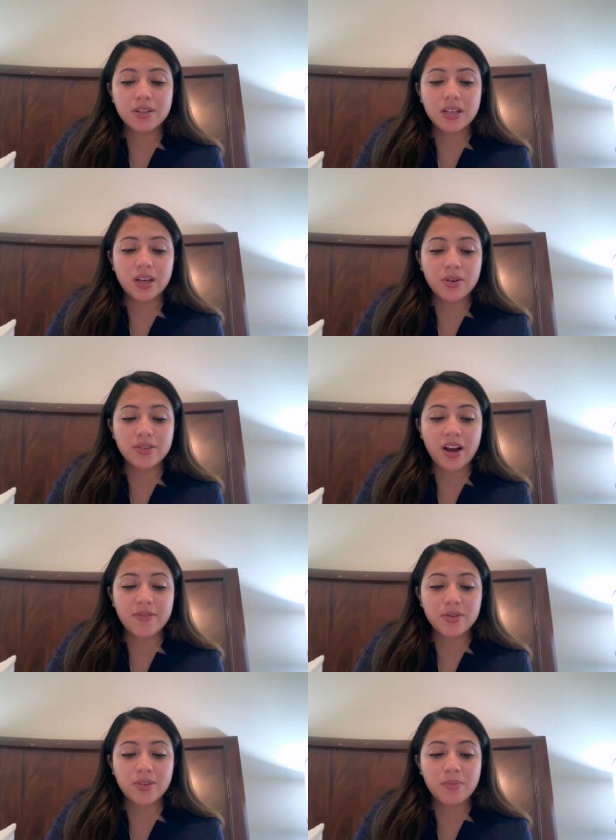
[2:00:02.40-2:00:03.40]
years
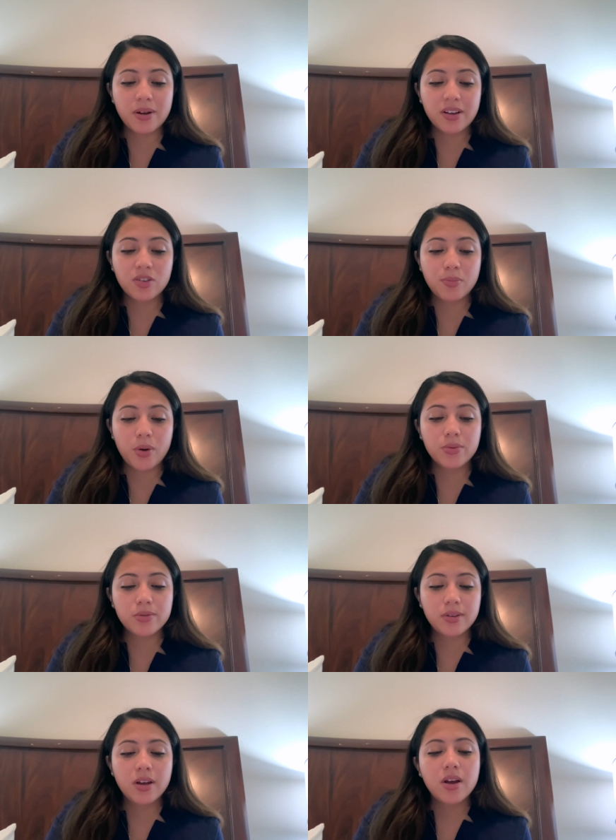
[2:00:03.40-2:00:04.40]
after they've been
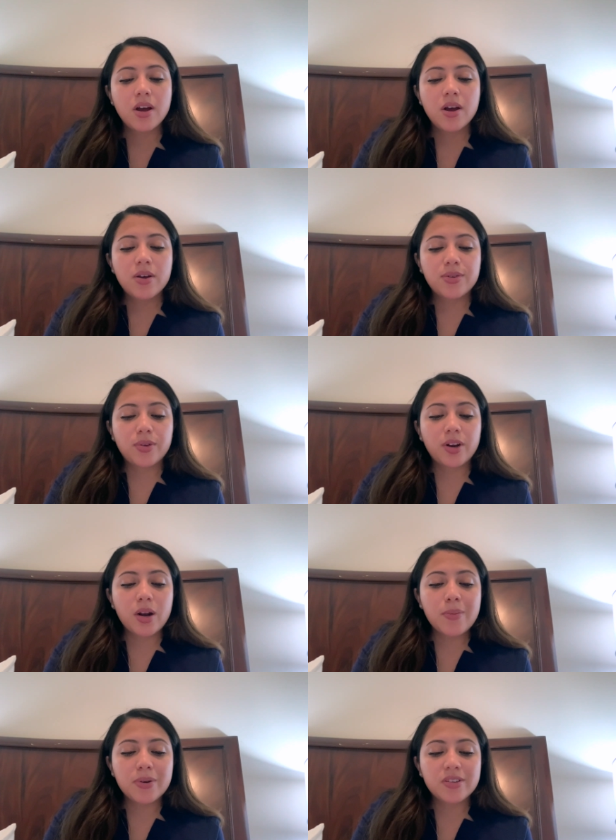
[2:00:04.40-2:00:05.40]
exposed. So they're going
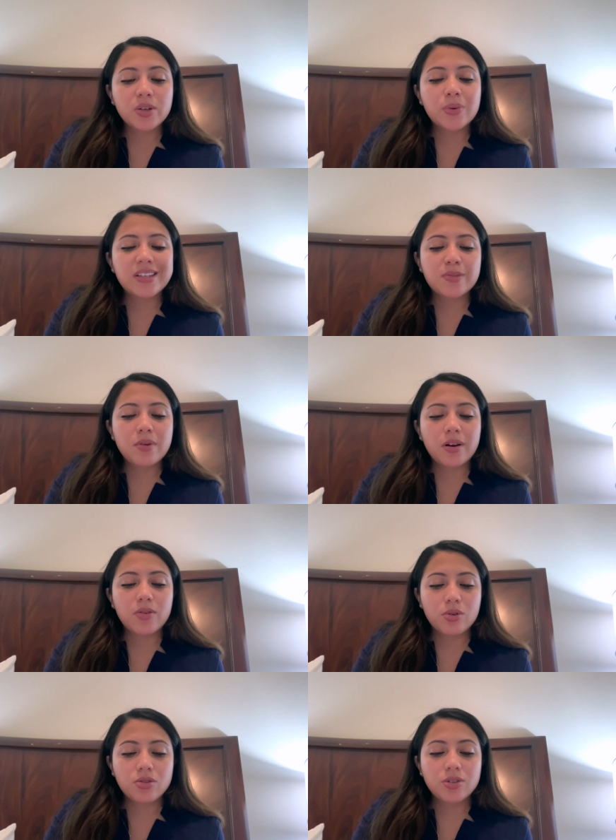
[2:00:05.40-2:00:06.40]
to be presenting with dyspnea and
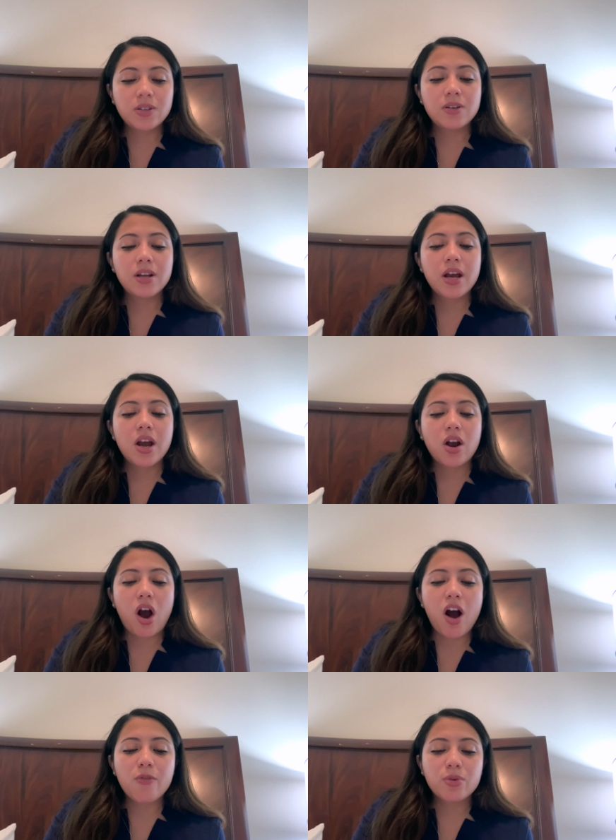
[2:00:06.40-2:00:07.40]
exertion,
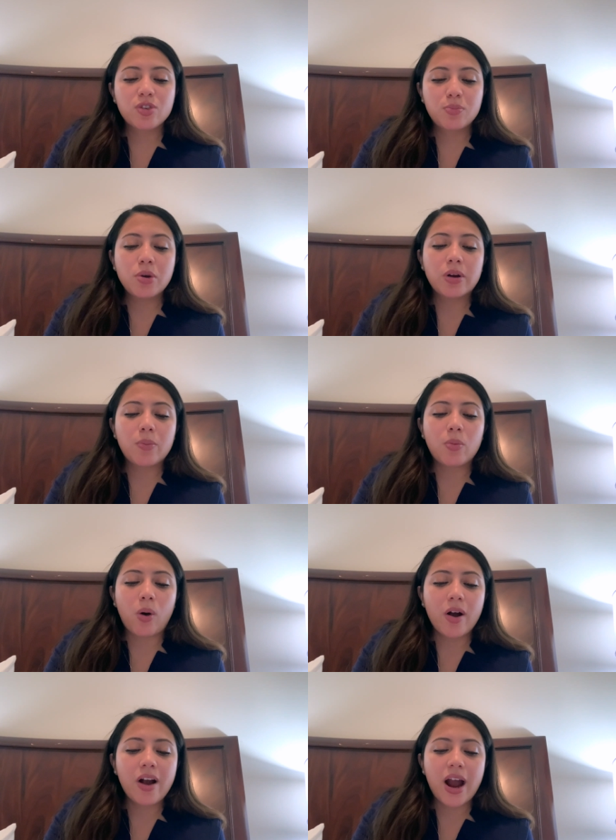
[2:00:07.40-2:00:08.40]
cough with sputum,
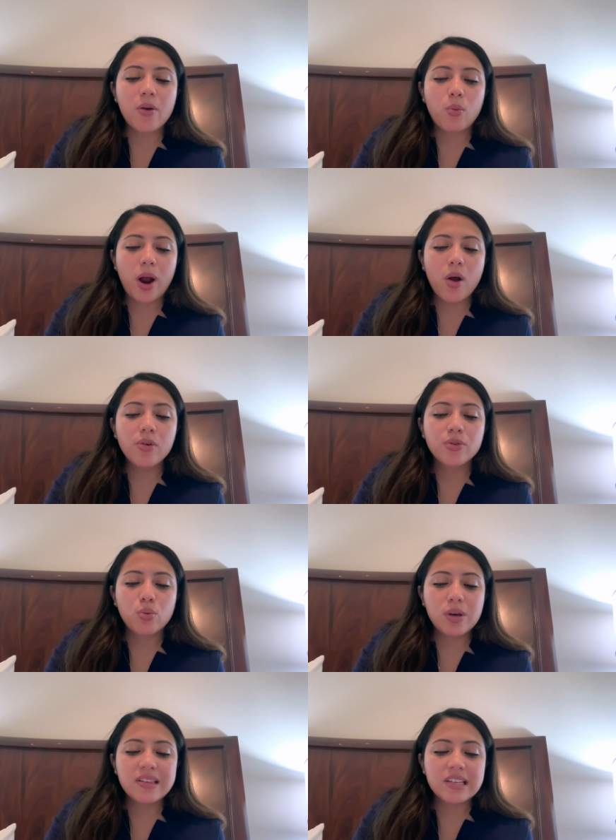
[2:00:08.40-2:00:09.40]
rhonchi, rales,
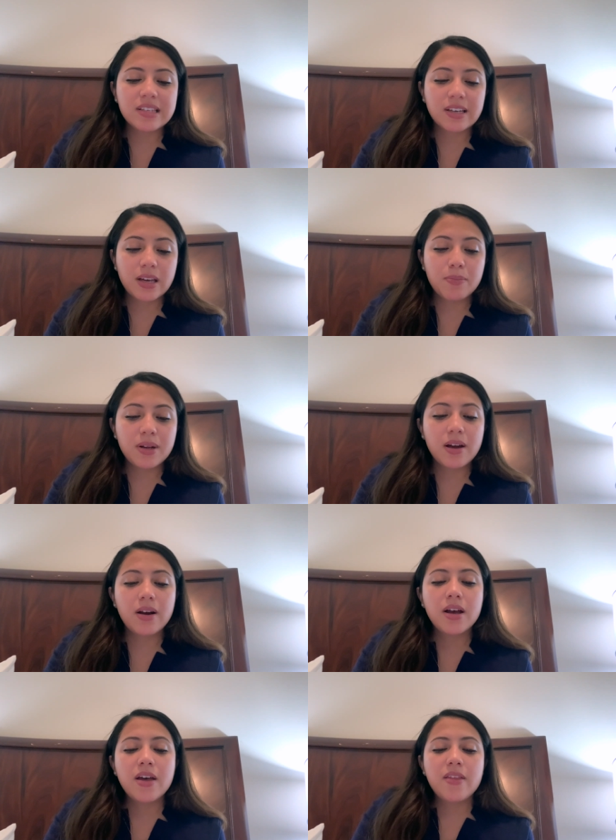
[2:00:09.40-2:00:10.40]
wheezing, tachypnea.
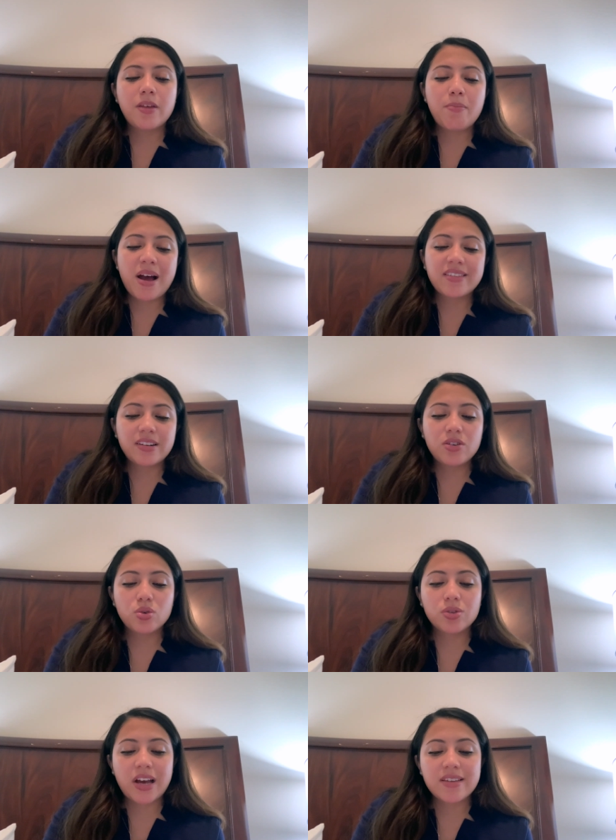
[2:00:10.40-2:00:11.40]
The best
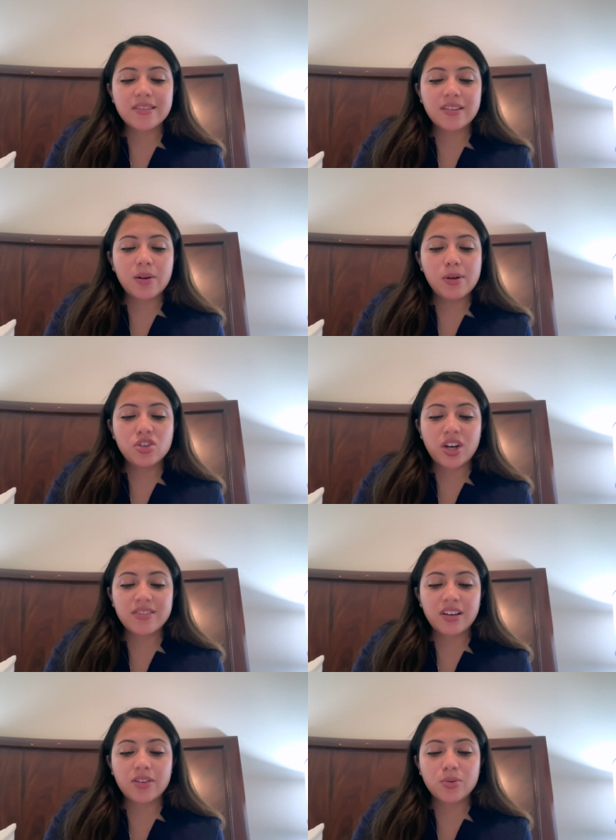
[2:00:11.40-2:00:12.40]
initial test is going to be a
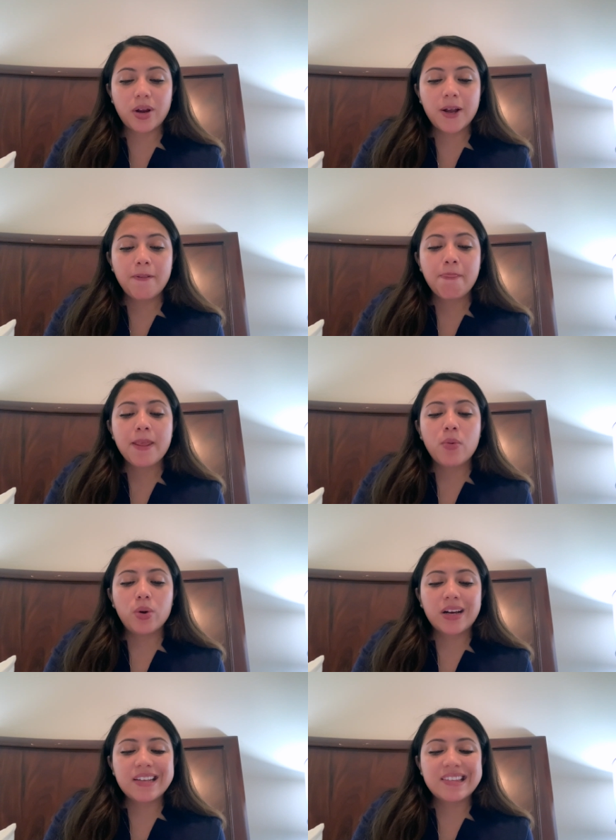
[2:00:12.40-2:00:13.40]
chest x-ray. We're
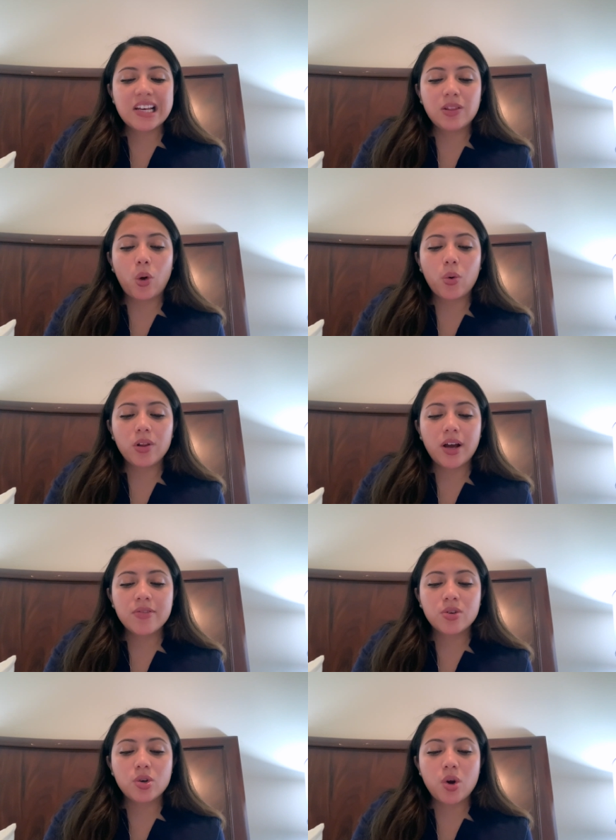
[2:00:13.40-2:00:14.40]
going to see a
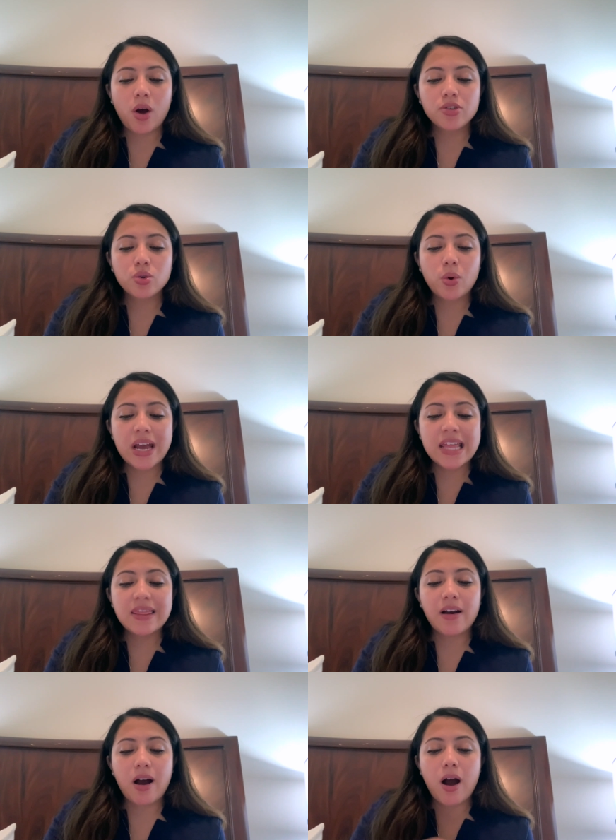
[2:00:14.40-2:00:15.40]
localized nodule in
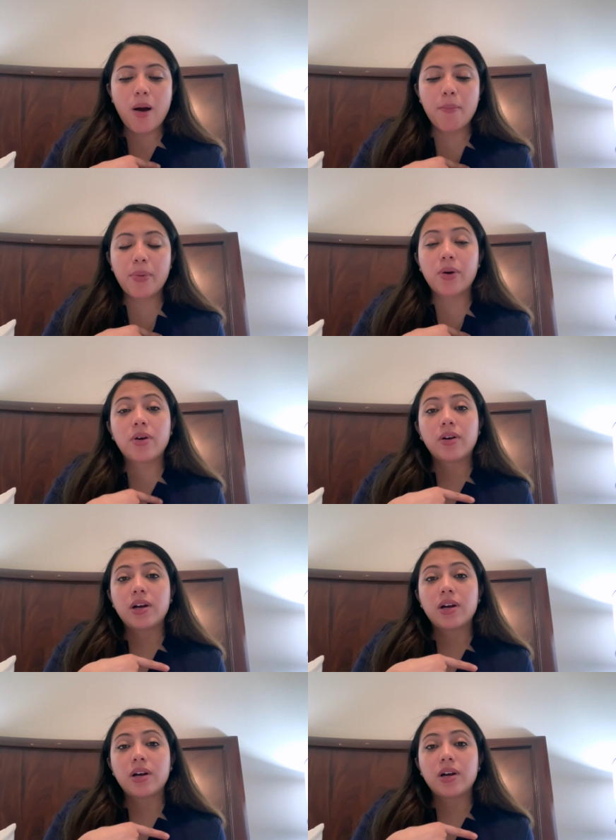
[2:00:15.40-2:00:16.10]
the upper